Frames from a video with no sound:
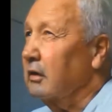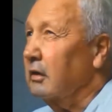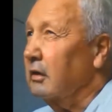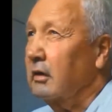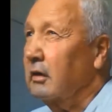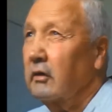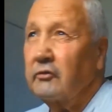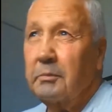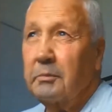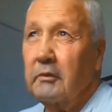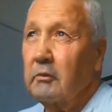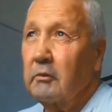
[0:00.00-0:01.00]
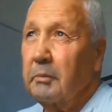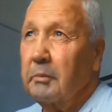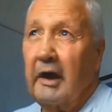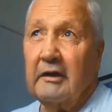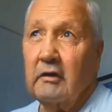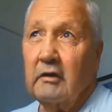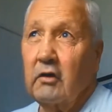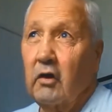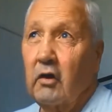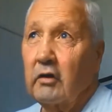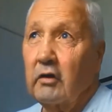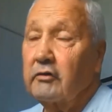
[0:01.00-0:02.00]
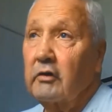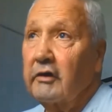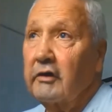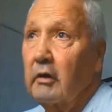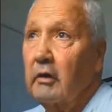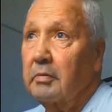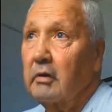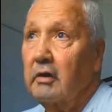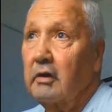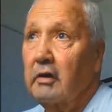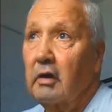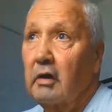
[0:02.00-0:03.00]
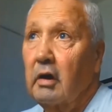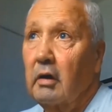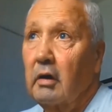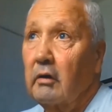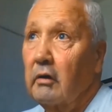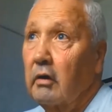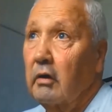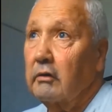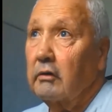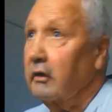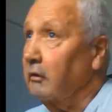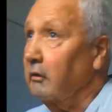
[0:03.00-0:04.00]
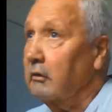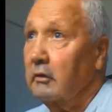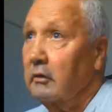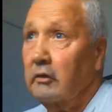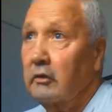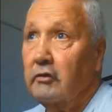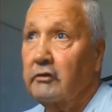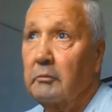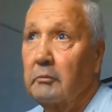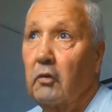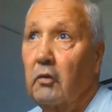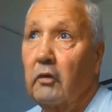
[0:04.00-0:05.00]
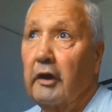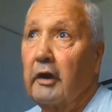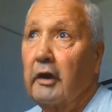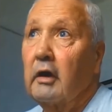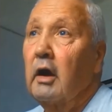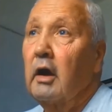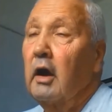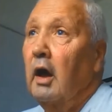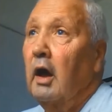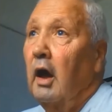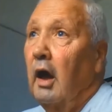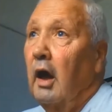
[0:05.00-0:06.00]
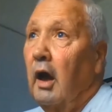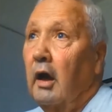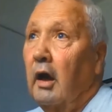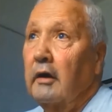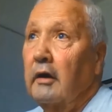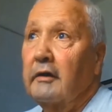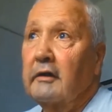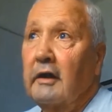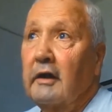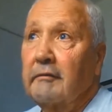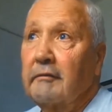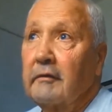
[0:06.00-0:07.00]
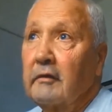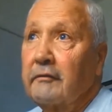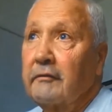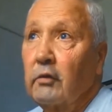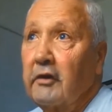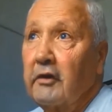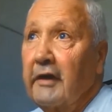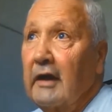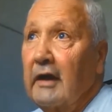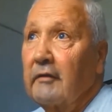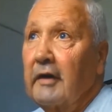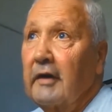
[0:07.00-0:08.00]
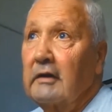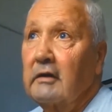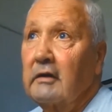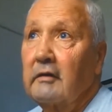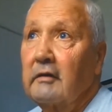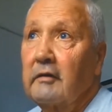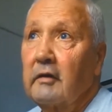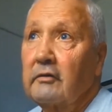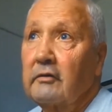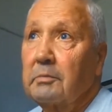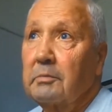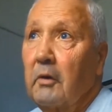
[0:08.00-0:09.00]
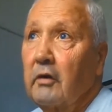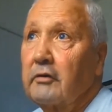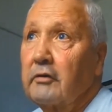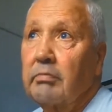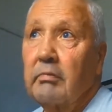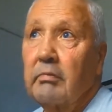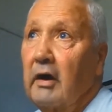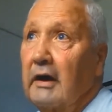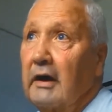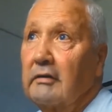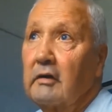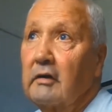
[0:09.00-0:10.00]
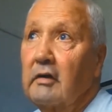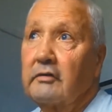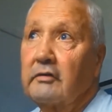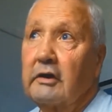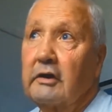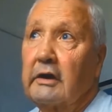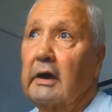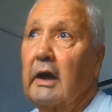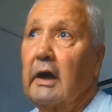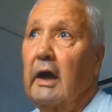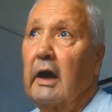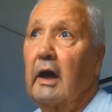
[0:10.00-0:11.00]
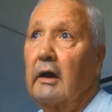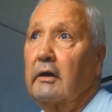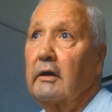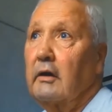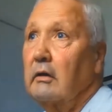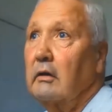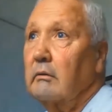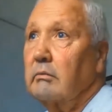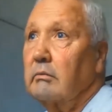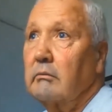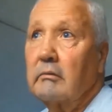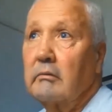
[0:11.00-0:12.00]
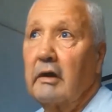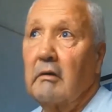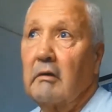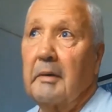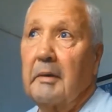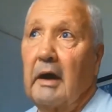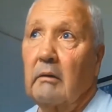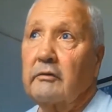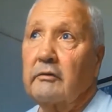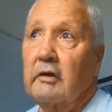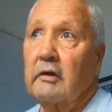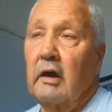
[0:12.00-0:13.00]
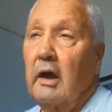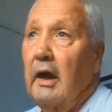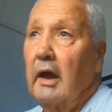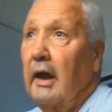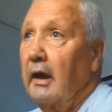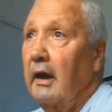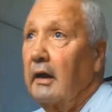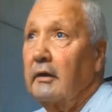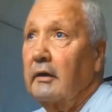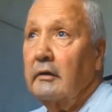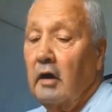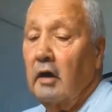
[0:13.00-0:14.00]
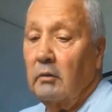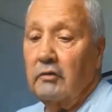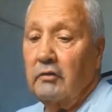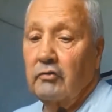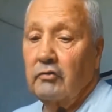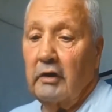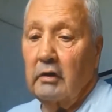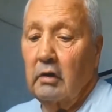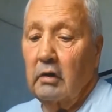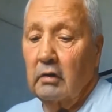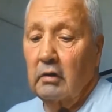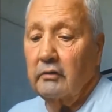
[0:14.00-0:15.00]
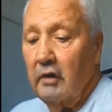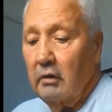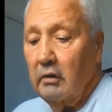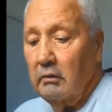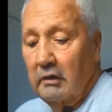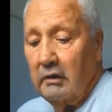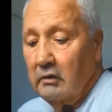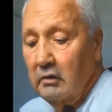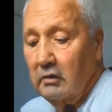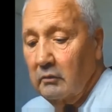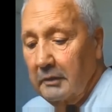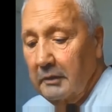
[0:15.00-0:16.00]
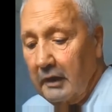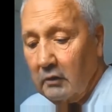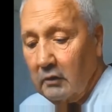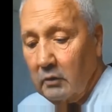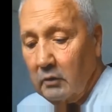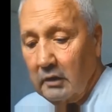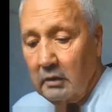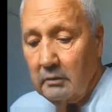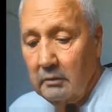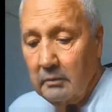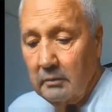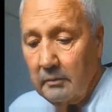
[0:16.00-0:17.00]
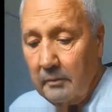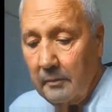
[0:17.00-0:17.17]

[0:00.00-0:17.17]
the hospital about 8 o'clock, as soon as they opened it on the Tuesday morning, and they fortunately had a spot at 8:30 and thereabouts, and I went straight along, so it couldn't have been any quicker.